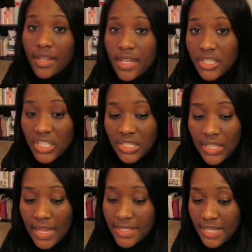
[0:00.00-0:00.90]
he just
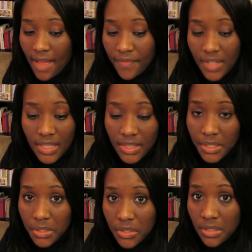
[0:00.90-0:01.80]
likes having a
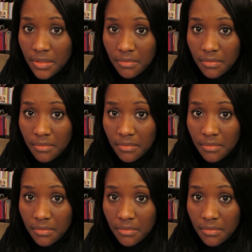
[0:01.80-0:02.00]
little